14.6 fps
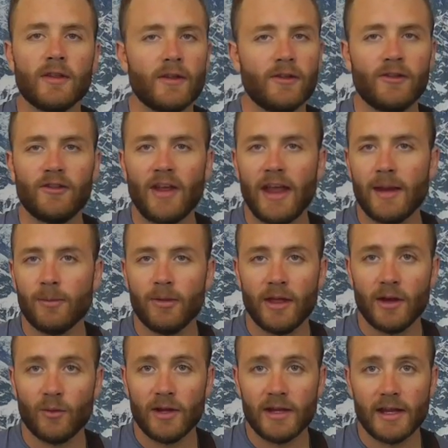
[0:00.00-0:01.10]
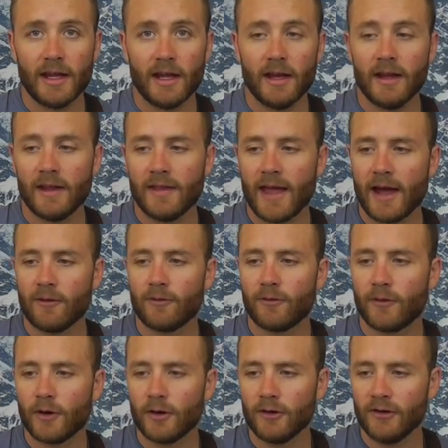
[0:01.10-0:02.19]
the same thing we did in that
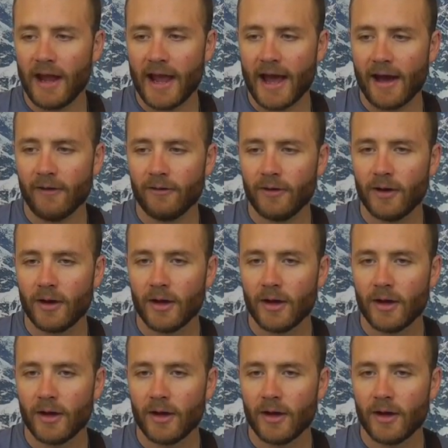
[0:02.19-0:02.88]
first half,